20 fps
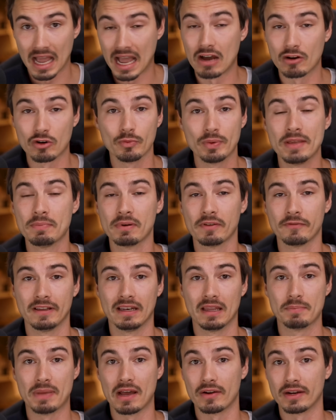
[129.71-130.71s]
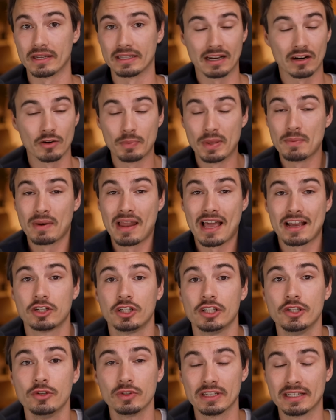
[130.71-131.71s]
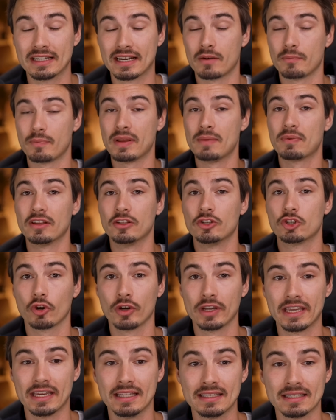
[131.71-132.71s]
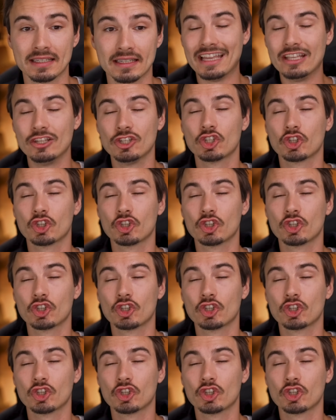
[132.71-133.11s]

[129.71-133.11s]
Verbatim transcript: how do people feel about it? Are people actually using it? Are people enjoying it? In